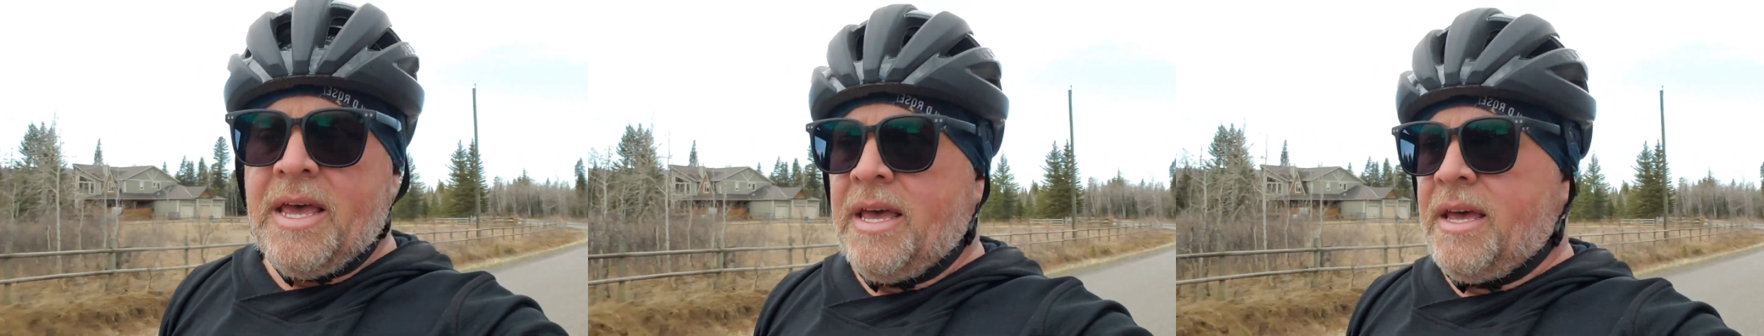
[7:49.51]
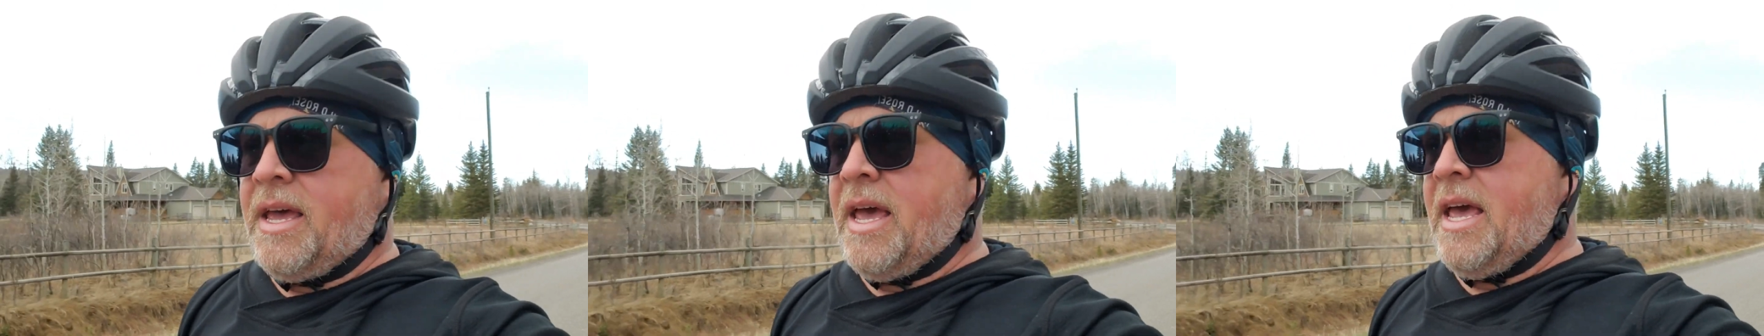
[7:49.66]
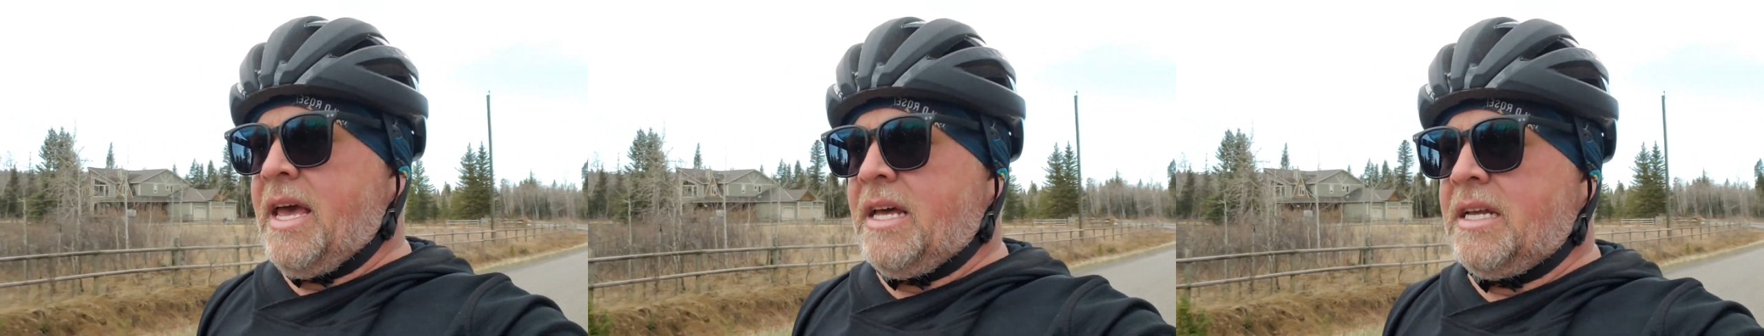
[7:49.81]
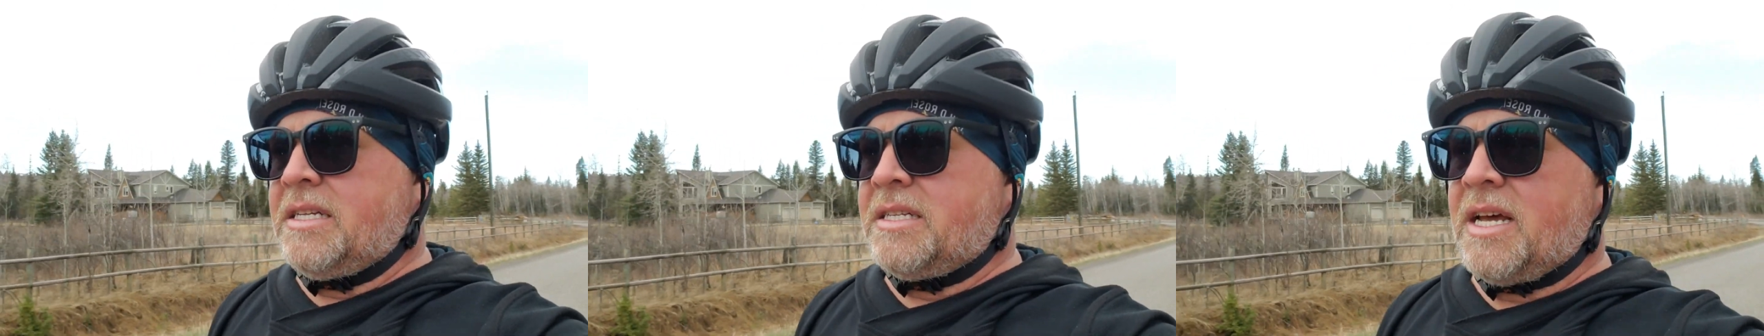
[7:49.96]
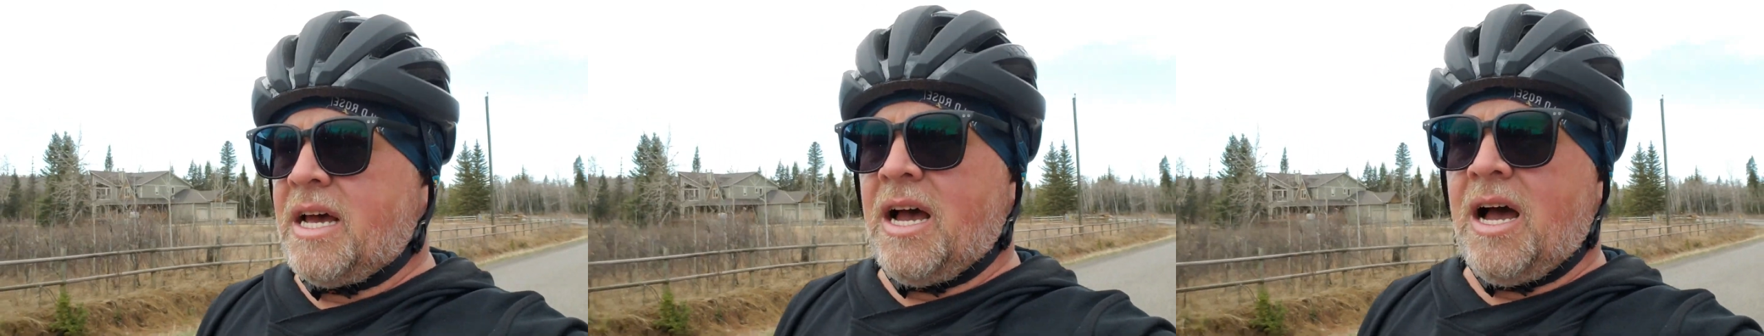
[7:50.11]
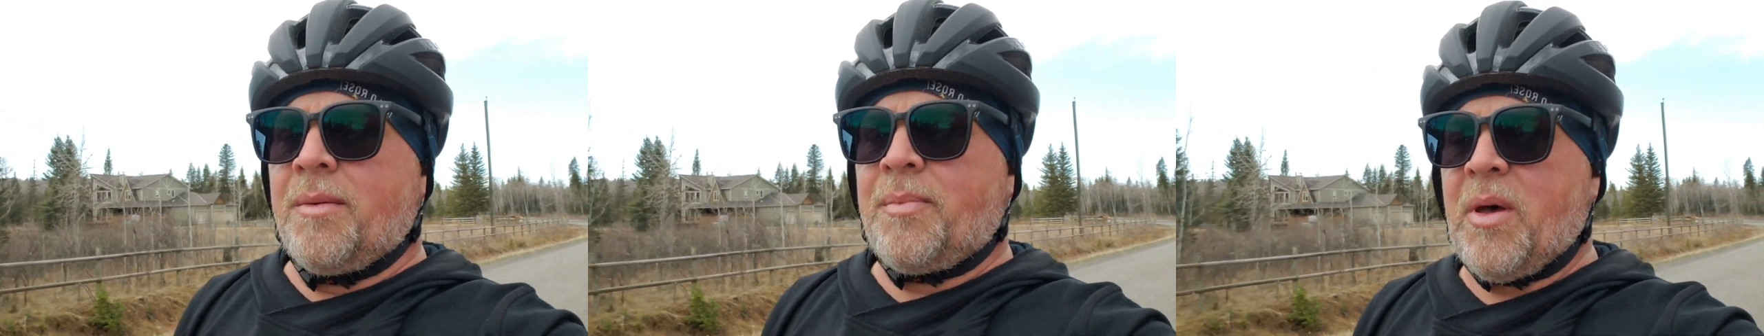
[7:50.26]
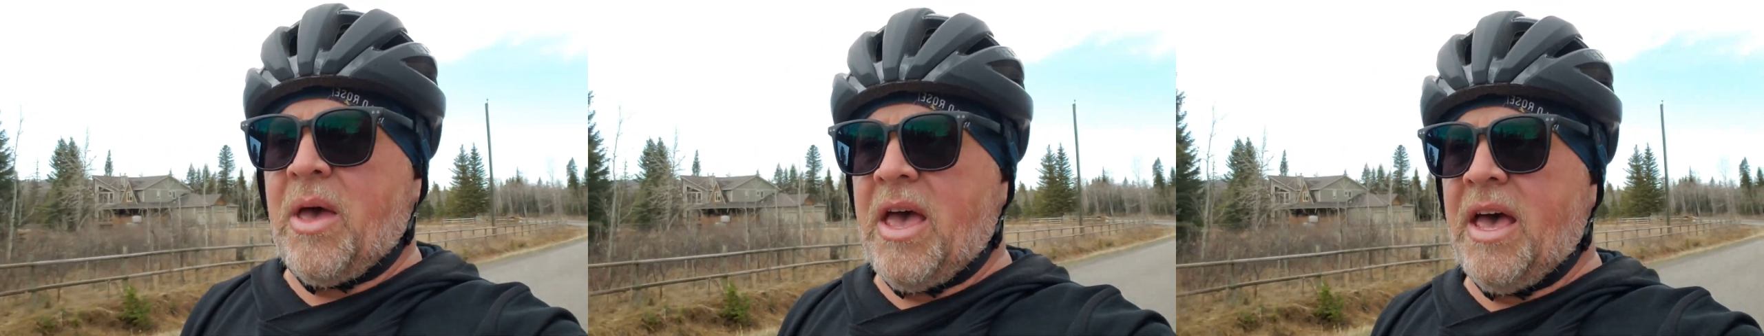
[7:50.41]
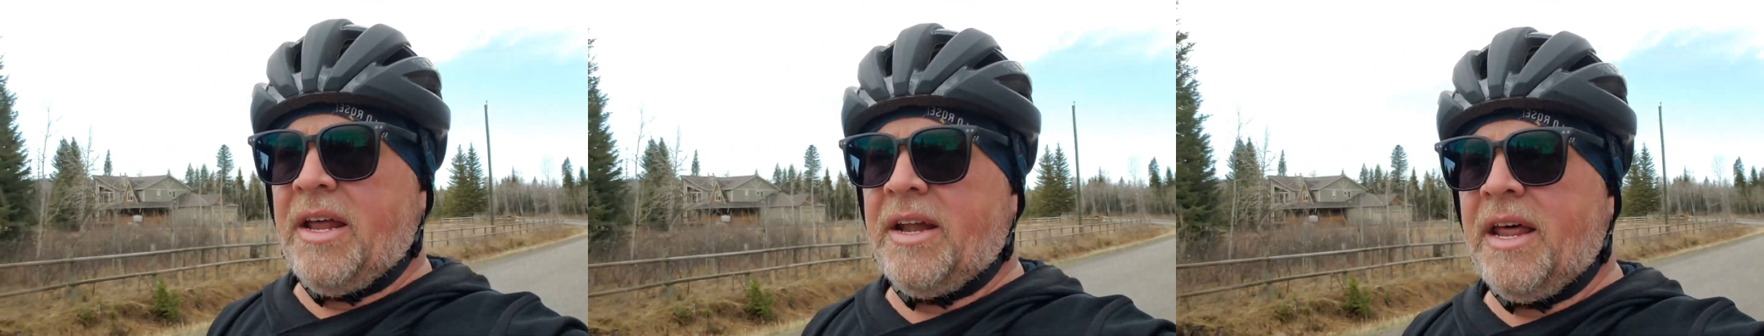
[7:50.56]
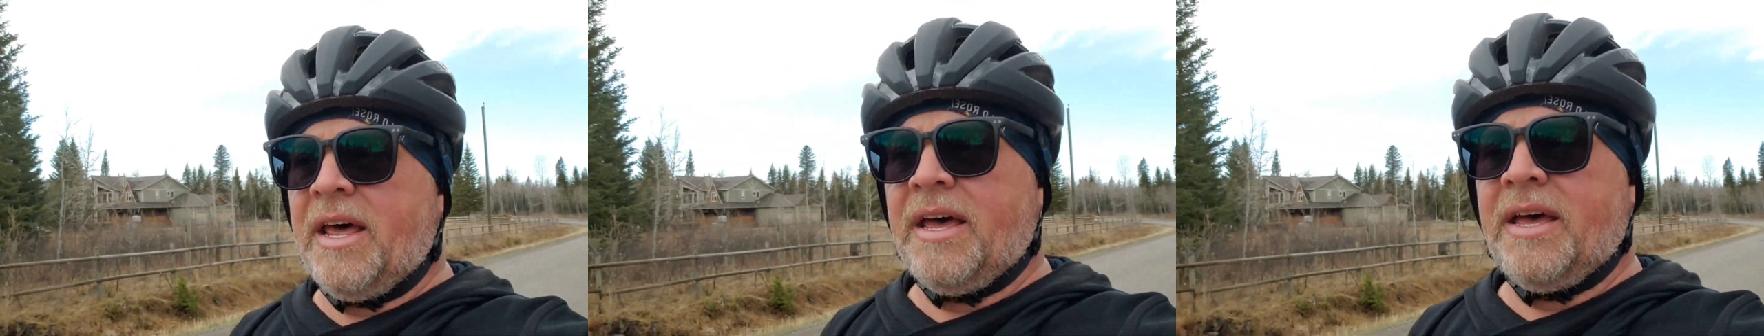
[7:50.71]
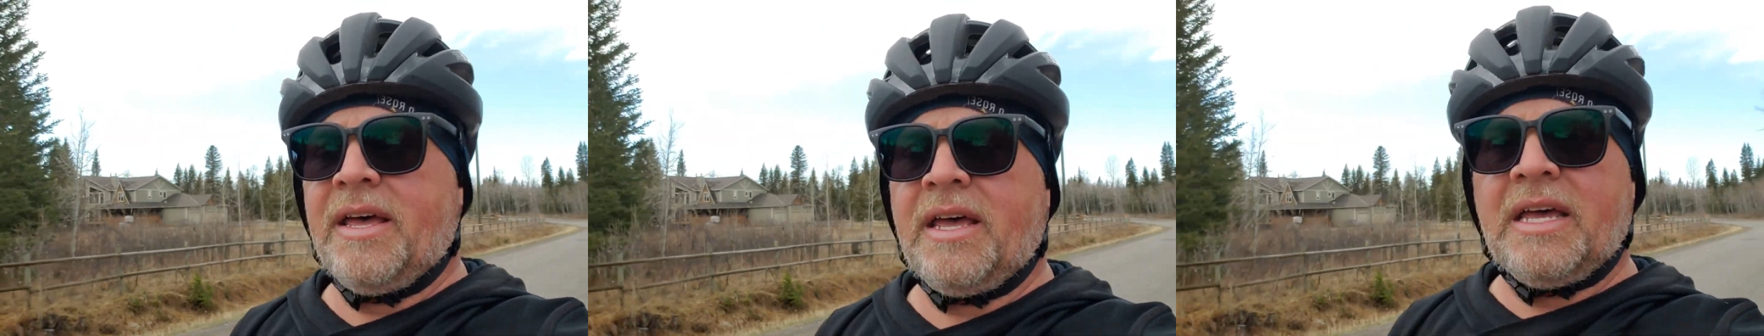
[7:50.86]
and up ahead
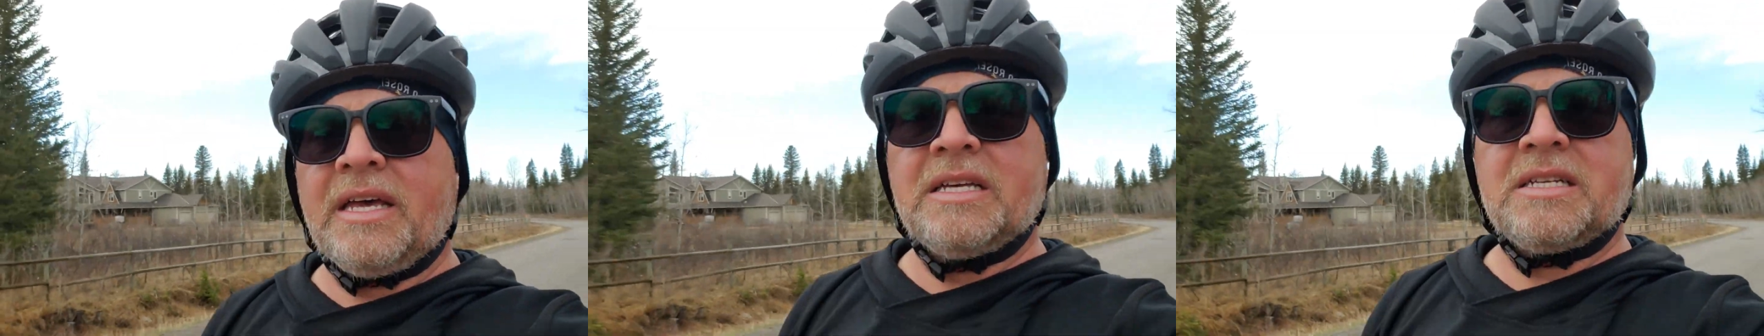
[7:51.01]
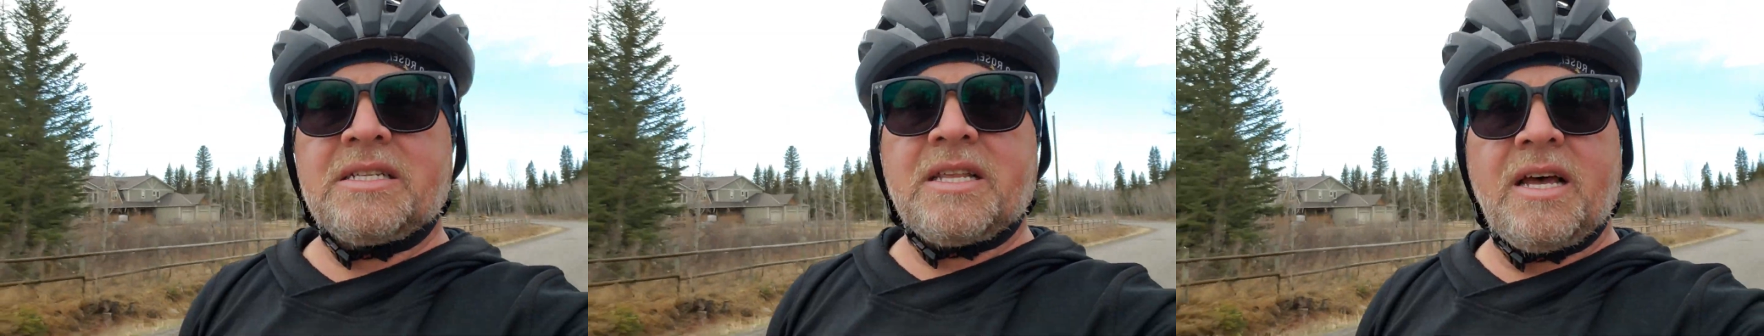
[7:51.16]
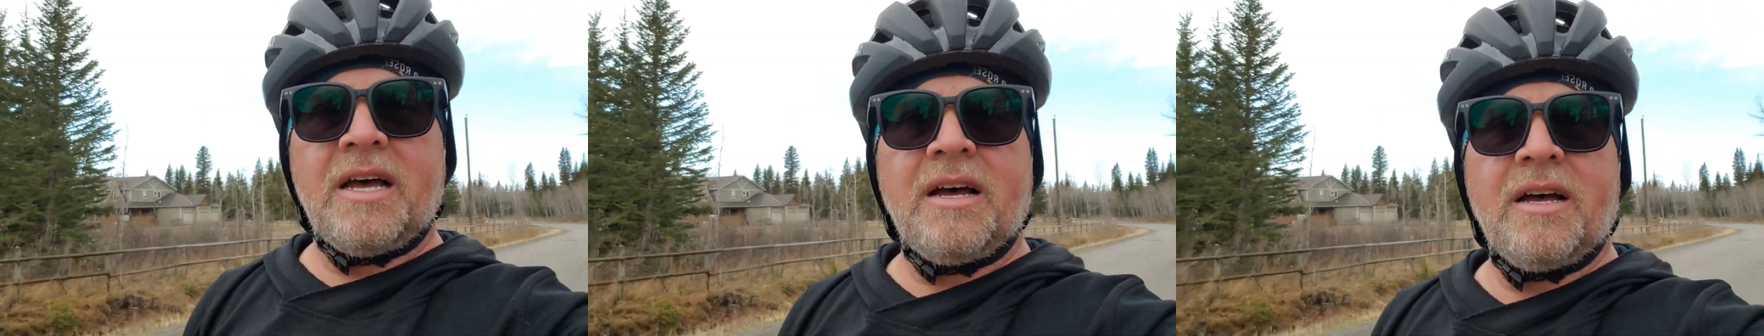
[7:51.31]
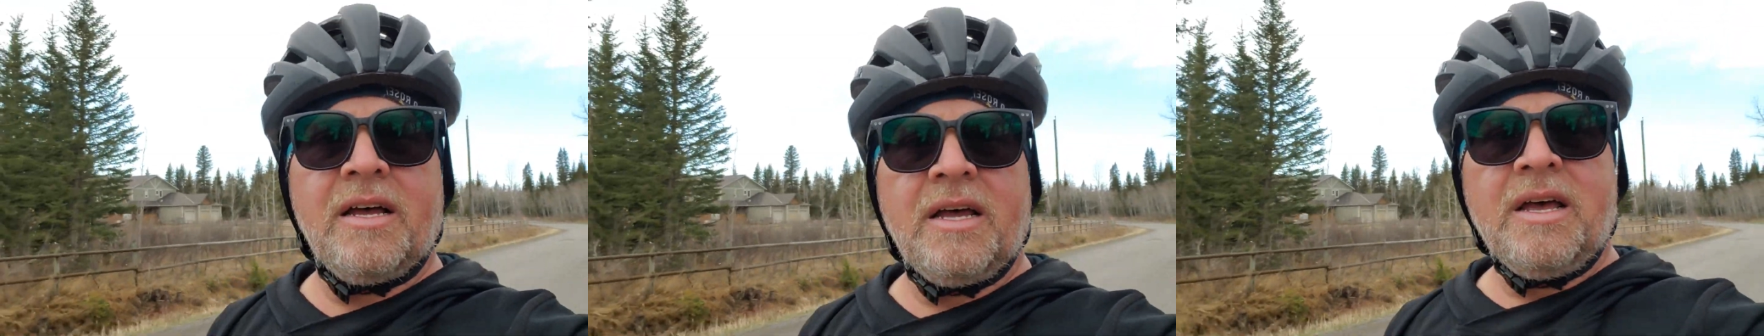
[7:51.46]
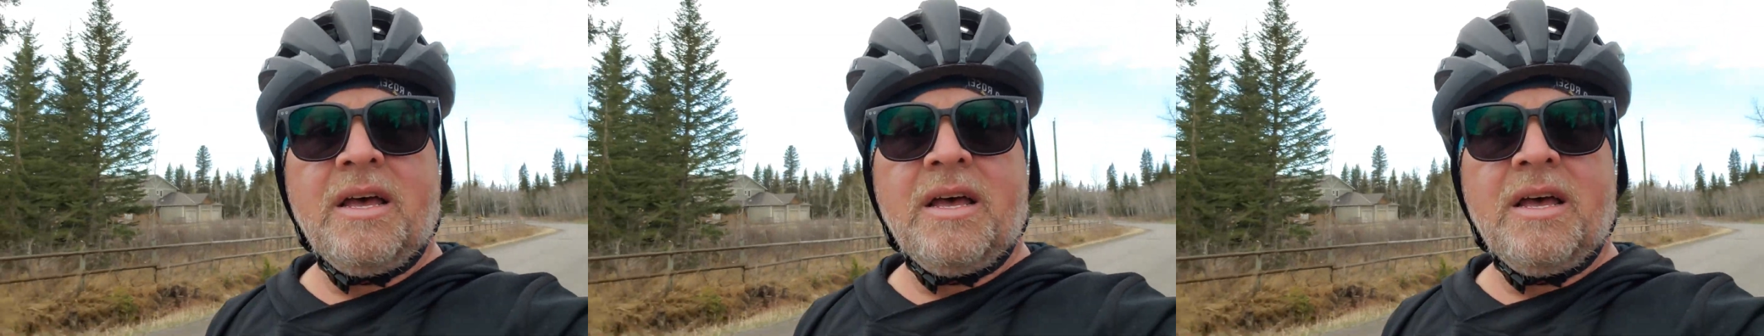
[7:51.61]
is the